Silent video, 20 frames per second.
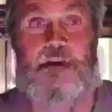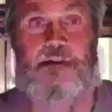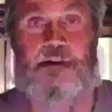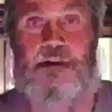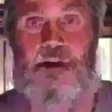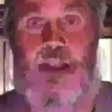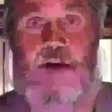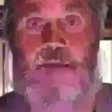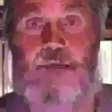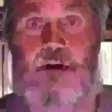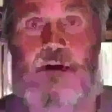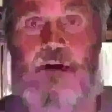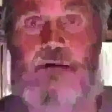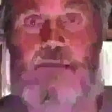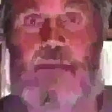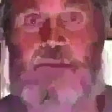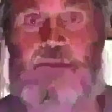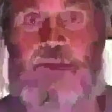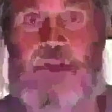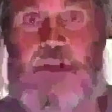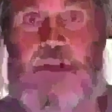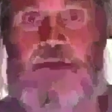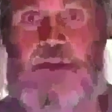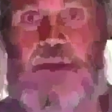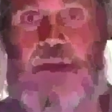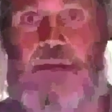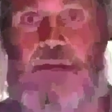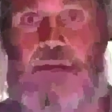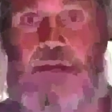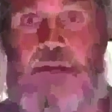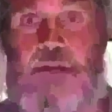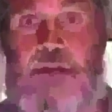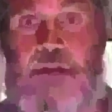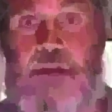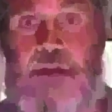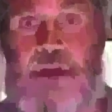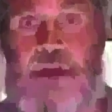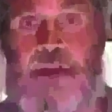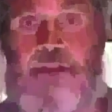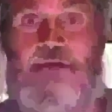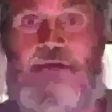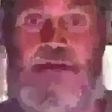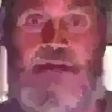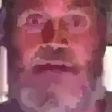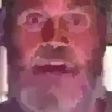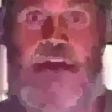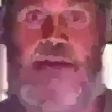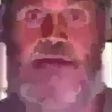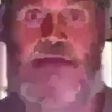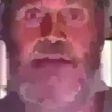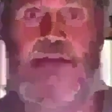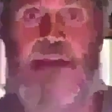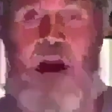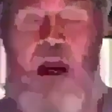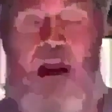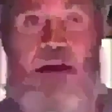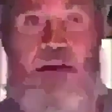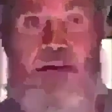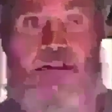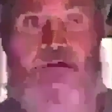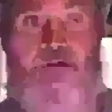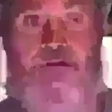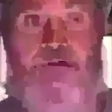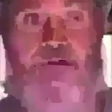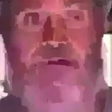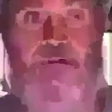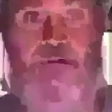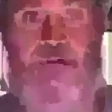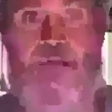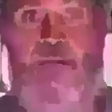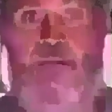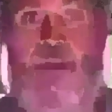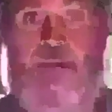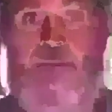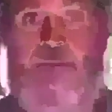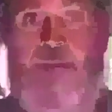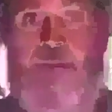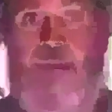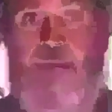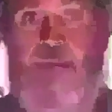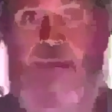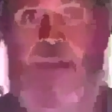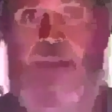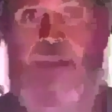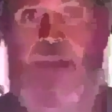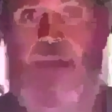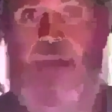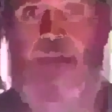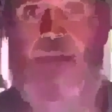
I, I heard somebody else told you, God had me listen to it, on the radio, and